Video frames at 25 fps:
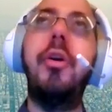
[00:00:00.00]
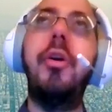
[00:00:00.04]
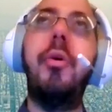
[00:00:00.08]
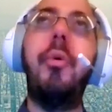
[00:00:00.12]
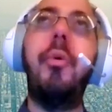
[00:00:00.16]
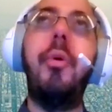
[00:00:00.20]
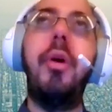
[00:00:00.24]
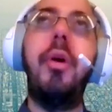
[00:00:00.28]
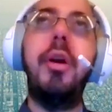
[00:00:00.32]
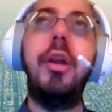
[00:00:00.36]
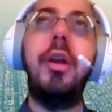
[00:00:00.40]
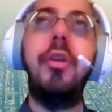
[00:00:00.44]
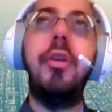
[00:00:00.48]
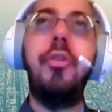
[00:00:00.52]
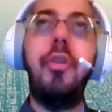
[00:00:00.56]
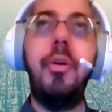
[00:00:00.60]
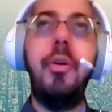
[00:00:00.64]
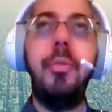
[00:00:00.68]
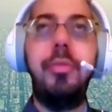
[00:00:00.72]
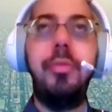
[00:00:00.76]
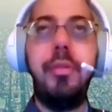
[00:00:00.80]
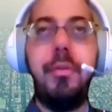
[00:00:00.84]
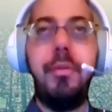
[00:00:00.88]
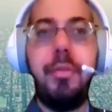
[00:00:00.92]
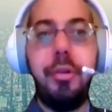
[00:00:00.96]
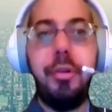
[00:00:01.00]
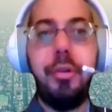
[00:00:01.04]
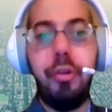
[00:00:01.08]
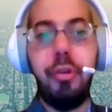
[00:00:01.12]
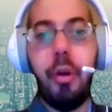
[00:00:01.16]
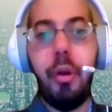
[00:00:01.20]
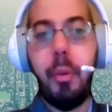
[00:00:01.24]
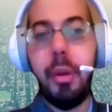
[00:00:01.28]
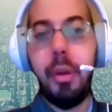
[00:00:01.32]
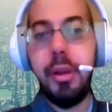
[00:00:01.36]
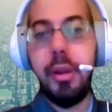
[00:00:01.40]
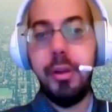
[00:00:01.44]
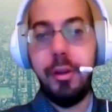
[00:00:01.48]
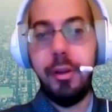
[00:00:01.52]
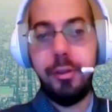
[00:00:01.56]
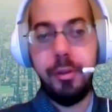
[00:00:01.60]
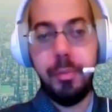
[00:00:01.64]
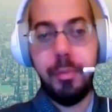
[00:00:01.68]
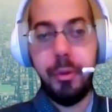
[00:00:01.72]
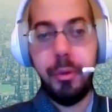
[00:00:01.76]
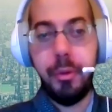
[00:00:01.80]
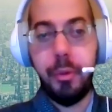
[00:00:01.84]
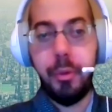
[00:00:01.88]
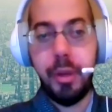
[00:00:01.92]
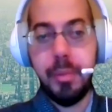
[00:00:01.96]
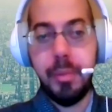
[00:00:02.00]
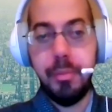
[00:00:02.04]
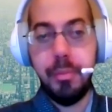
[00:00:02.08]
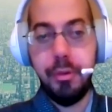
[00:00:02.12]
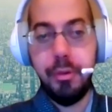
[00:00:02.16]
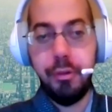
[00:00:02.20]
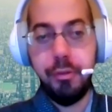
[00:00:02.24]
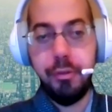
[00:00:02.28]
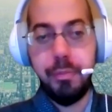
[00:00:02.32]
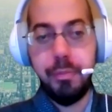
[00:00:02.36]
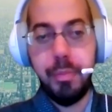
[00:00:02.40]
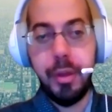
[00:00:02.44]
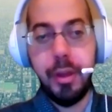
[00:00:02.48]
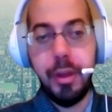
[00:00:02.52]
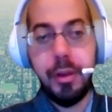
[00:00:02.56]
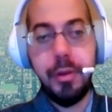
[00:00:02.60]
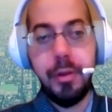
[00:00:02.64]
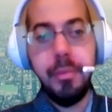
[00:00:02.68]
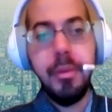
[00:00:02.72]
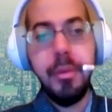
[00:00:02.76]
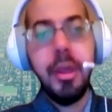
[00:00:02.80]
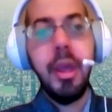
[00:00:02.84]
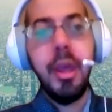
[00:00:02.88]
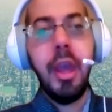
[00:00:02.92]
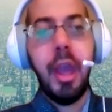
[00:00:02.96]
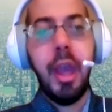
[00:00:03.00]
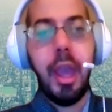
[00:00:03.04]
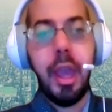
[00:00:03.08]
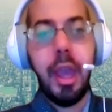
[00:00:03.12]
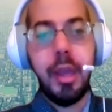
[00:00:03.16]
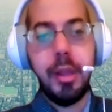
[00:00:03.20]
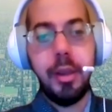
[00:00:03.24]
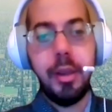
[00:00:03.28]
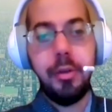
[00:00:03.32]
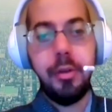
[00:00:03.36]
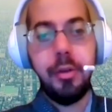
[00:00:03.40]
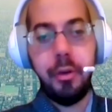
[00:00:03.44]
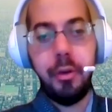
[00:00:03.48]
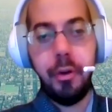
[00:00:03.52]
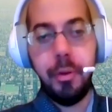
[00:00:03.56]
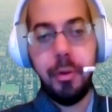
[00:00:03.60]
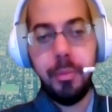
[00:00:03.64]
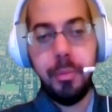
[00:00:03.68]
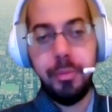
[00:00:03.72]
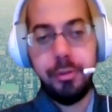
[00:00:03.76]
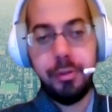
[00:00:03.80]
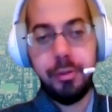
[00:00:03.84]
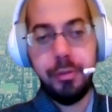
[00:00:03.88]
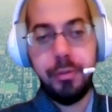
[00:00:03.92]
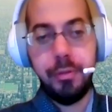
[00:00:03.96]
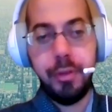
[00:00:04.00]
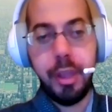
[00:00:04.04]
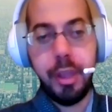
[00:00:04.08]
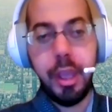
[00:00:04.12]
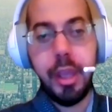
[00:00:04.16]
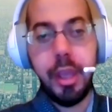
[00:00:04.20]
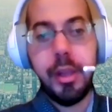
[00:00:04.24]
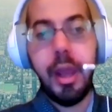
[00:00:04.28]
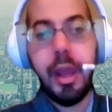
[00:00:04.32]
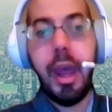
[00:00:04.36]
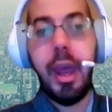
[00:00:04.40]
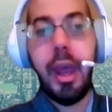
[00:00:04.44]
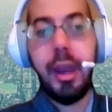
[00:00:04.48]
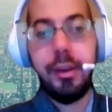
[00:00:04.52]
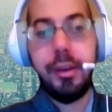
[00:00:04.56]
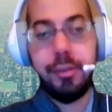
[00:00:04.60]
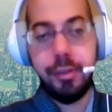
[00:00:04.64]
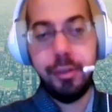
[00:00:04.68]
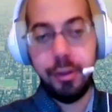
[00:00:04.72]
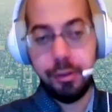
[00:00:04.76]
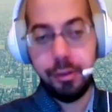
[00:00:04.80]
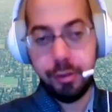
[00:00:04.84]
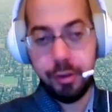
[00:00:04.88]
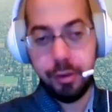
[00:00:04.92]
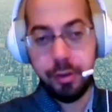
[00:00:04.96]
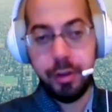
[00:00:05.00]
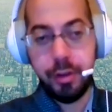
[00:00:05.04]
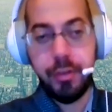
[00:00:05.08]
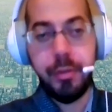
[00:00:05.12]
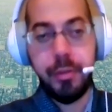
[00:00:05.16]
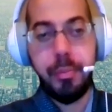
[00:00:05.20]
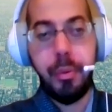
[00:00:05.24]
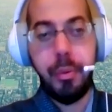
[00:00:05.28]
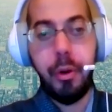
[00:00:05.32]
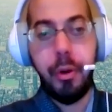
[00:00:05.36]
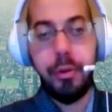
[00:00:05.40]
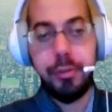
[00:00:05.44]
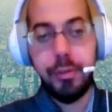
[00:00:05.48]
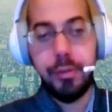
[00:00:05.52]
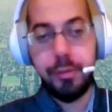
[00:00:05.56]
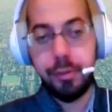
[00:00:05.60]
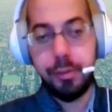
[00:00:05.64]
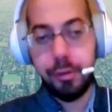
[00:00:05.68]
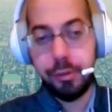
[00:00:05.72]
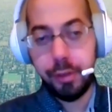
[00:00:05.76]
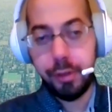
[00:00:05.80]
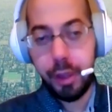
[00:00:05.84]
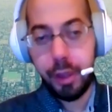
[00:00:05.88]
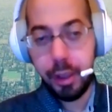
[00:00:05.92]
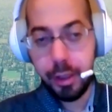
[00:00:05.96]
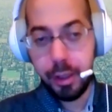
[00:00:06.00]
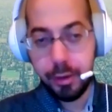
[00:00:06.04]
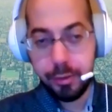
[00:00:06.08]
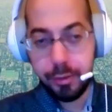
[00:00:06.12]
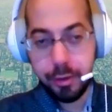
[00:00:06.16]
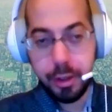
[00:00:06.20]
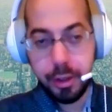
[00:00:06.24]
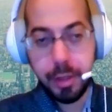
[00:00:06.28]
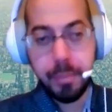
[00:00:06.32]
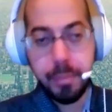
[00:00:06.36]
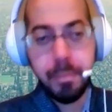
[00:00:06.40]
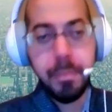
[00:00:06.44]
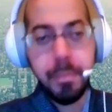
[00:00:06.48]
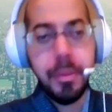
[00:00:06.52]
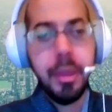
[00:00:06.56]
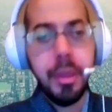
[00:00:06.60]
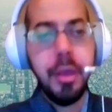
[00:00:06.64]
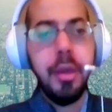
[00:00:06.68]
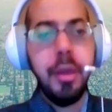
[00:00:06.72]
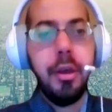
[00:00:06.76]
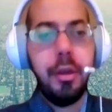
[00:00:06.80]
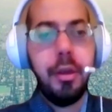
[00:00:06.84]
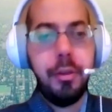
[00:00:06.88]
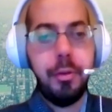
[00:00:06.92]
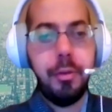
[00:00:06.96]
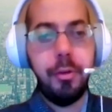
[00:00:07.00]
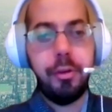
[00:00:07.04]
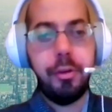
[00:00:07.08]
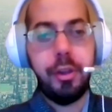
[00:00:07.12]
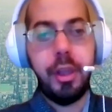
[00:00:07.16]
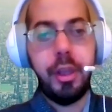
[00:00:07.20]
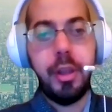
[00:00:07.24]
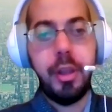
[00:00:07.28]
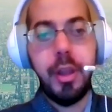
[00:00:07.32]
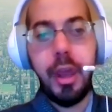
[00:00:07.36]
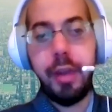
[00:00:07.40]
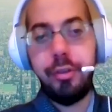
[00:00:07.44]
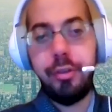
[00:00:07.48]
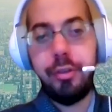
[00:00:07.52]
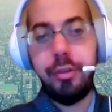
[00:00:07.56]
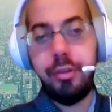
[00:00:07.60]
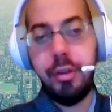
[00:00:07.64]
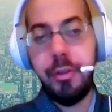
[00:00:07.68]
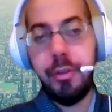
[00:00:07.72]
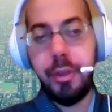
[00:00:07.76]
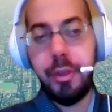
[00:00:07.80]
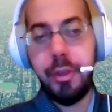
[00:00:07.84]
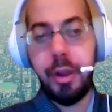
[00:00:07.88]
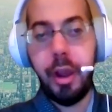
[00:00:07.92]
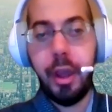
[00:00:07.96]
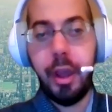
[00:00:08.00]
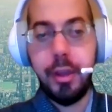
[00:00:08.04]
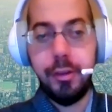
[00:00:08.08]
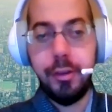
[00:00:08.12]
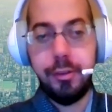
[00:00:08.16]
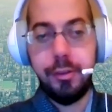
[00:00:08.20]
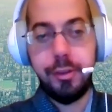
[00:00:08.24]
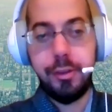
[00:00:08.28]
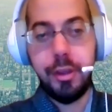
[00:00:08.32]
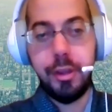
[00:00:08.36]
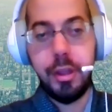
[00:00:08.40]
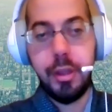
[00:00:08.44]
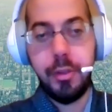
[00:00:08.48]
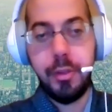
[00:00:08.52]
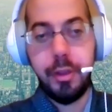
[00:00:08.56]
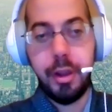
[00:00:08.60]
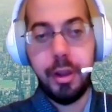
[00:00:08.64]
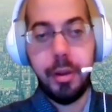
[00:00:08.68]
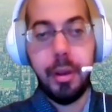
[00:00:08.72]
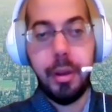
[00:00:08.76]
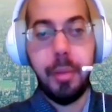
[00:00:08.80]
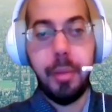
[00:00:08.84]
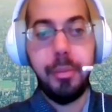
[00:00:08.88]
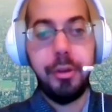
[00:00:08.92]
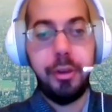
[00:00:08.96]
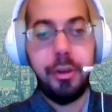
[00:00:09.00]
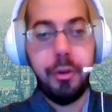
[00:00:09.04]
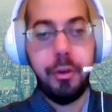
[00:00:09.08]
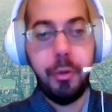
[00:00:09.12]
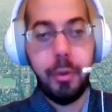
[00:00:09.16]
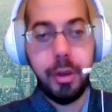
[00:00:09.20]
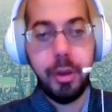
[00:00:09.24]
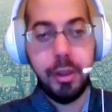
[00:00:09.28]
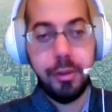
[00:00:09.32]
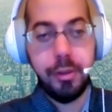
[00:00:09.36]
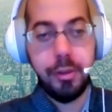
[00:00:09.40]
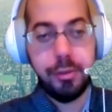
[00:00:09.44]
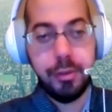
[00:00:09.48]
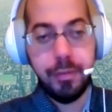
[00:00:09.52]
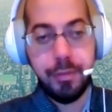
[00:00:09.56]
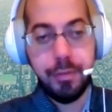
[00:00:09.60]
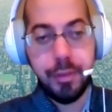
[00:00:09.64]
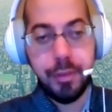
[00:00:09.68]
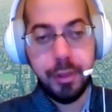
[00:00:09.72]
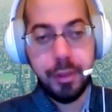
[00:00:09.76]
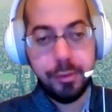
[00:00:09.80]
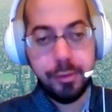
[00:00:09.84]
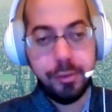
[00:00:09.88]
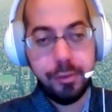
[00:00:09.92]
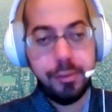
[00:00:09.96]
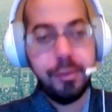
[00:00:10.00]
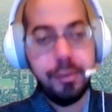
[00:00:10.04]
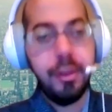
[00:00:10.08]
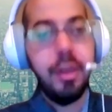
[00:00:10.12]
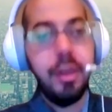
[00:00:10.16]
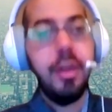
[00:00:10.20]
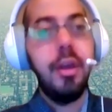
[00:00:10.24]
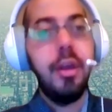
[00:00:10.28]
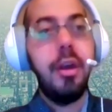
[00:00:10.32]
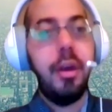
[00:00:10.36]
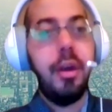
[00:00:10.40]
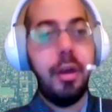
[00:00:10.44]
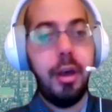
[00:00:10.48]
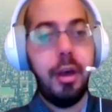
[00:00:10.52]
You know, in terms of the growing disability movement and in terms of in access to different parts of society, there's a connection that I see that I'm curious if this,